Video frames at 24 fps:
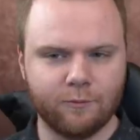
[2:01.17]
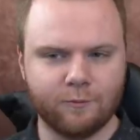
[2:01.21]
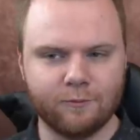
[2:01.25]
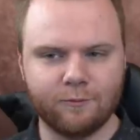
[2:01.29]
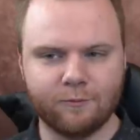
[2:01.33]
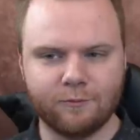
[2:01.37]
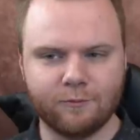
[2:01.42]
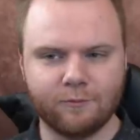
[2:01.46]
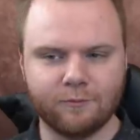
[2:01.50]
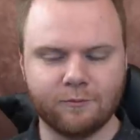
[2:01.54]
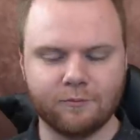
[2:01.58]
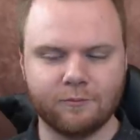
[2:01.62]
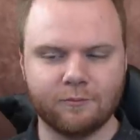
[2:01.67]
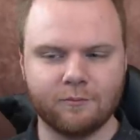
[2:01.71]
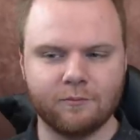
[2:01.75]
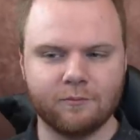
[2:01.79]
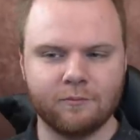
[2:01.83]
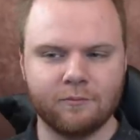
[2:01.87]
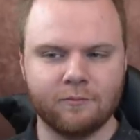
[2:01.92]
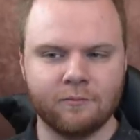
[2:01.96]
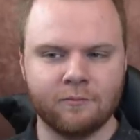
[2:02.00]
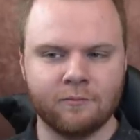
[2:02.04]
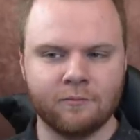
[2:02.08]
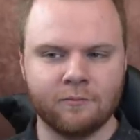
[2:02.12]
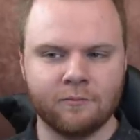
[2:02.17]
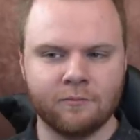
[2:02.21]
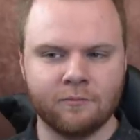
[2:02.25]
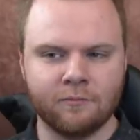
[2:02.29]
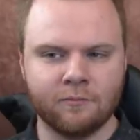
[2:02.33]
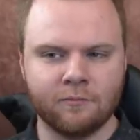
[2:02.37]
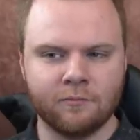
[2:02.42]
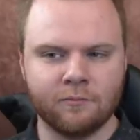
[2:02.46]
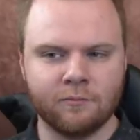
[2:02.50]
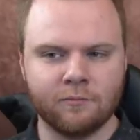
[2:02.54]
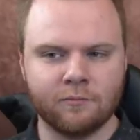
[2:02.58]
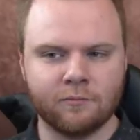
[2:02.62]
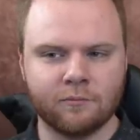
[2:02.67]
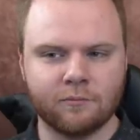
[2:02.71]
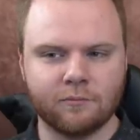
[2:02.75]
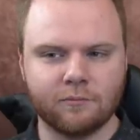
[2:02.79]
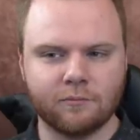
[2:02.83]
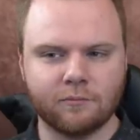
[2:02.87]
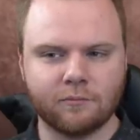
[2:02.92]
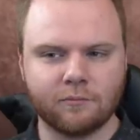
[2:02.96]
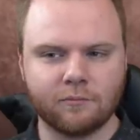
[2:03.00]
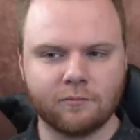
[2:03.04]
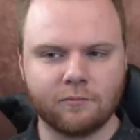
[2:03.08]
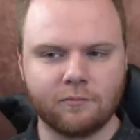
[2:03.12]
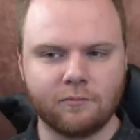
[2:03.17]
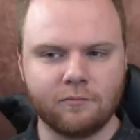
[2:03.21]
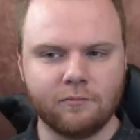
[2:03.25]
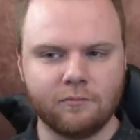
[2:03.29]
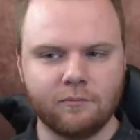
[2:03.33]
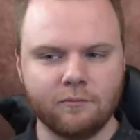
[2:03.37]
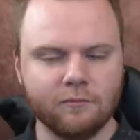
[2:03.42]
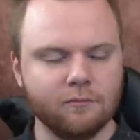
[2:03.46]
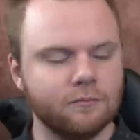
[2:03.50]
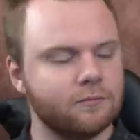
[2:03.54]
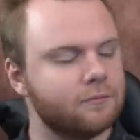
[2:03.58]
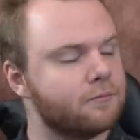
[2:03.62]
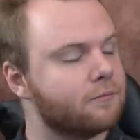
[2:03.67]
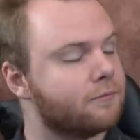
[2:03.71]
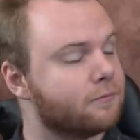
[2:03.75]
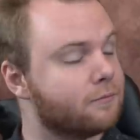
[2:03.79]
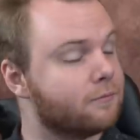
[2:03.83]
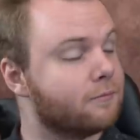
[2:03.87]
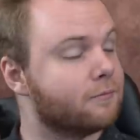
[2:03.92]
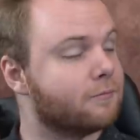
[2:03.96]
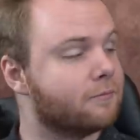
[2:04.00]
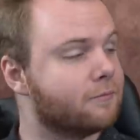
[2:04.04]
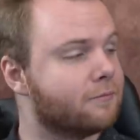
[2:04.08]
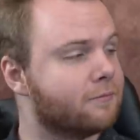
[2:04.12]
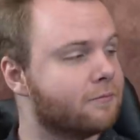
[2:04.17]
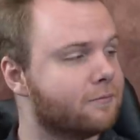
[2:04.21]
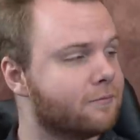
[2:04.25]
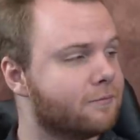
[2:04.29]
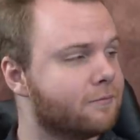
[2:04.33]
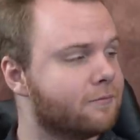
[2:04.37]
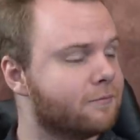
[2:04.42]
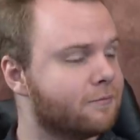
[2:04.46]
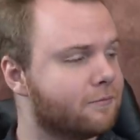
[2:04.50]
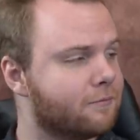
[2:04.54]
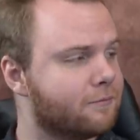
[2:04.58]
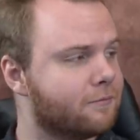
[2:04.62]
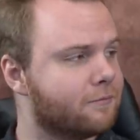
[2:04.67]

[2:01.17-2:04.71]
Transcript: This person isn't speaking.